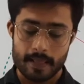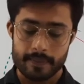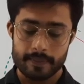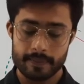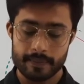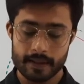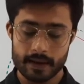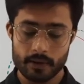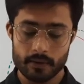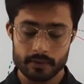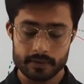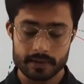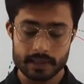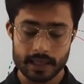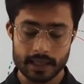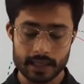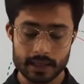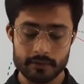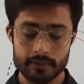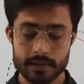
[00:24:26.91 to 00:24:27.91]
Now
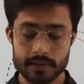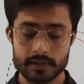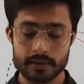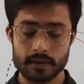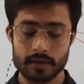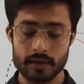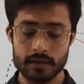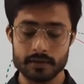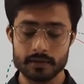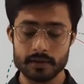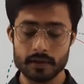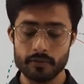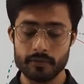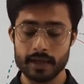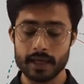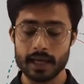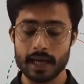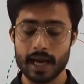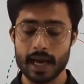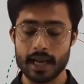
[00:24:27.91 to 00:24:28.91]
second is
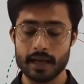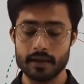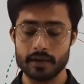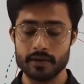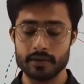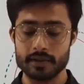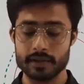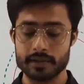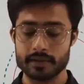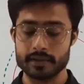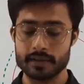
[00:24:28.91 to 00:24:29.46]
conserving energy.